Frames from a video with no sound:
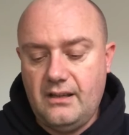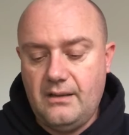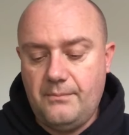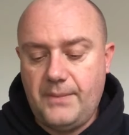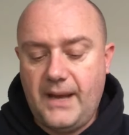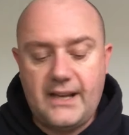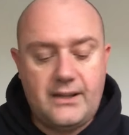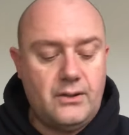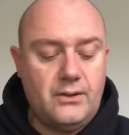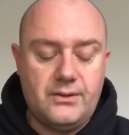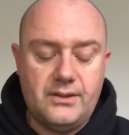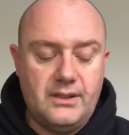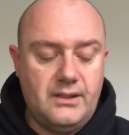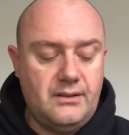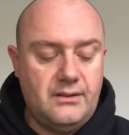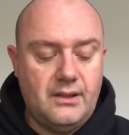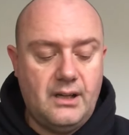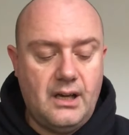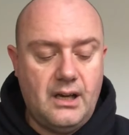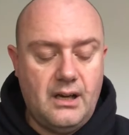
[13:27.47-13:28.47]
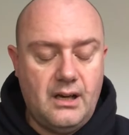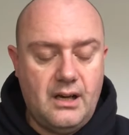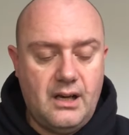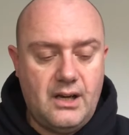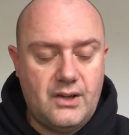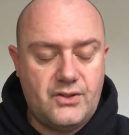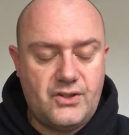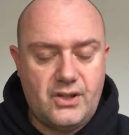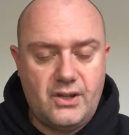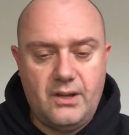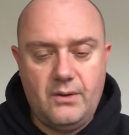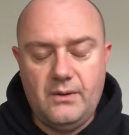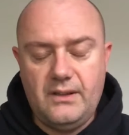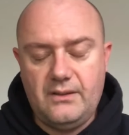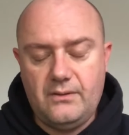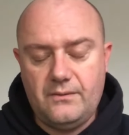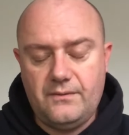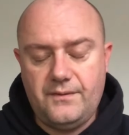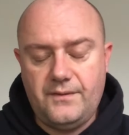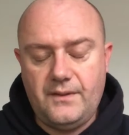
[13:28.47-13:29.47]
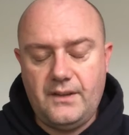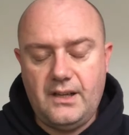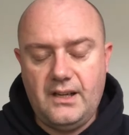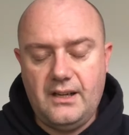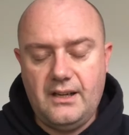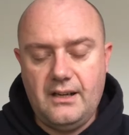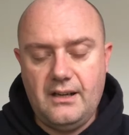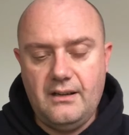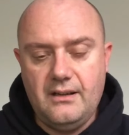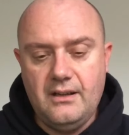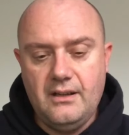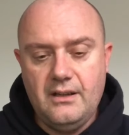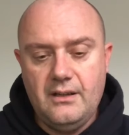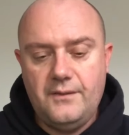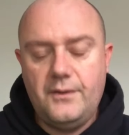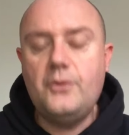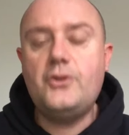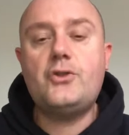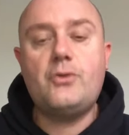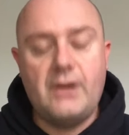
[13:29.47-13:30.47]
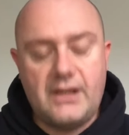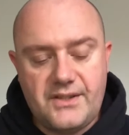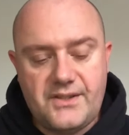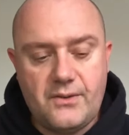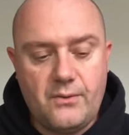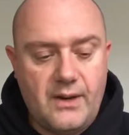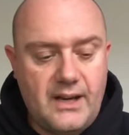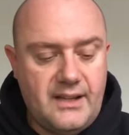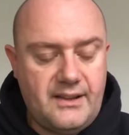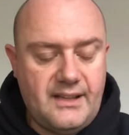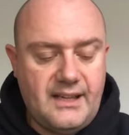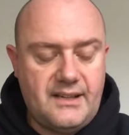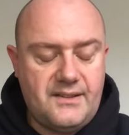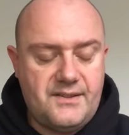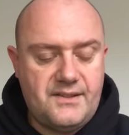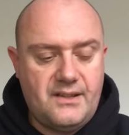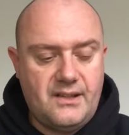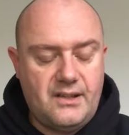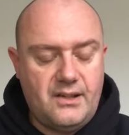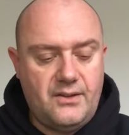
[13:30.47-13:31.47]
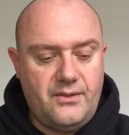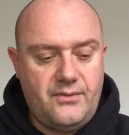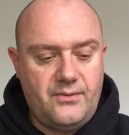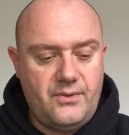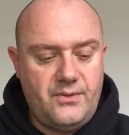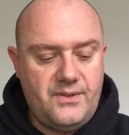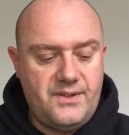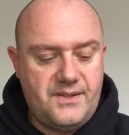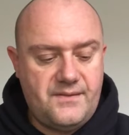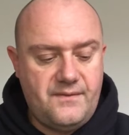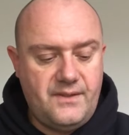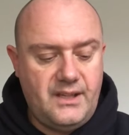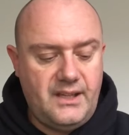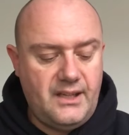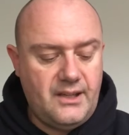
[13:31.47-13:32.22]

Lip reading: on, and I'll show you a little few tricks around that as I go through this video.